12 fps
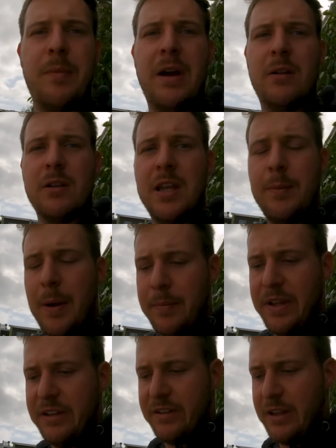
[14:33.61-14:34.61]
I will keep
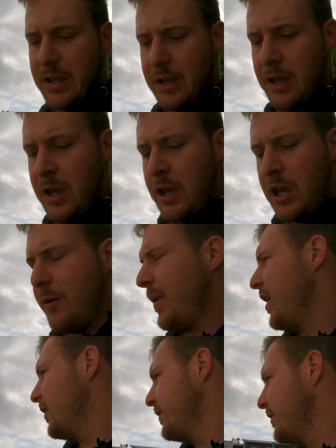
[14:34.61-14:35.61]
updates there
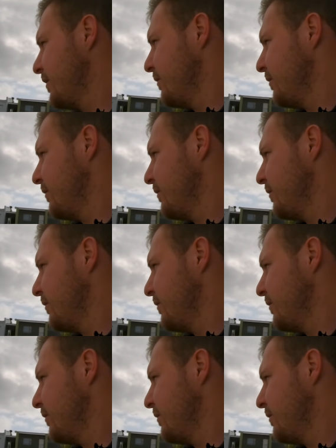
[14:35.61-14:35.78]
about